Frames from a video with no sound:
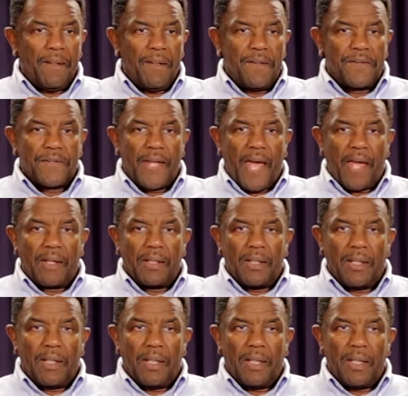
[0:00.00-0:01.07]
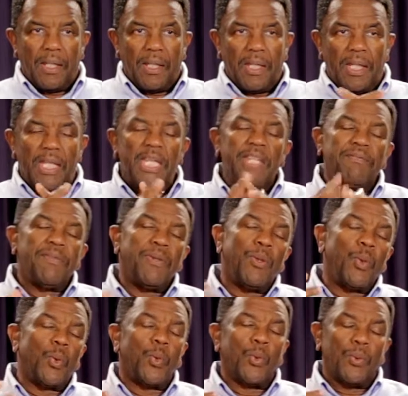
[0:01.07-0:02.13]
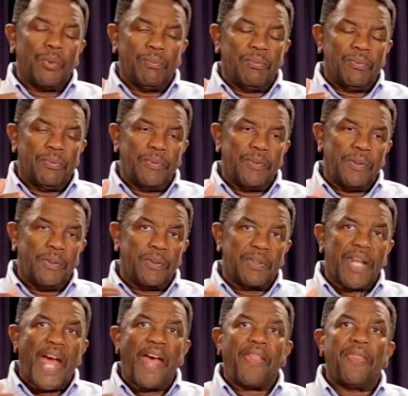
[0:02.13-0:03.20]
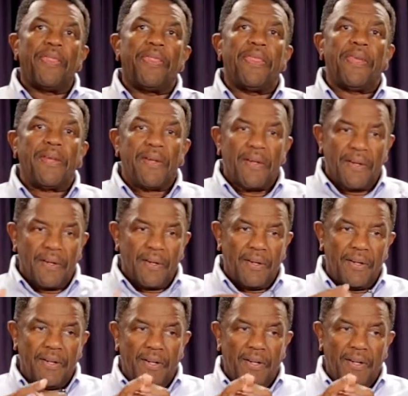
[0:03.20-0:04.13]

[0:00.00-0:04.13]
is that even though you're not there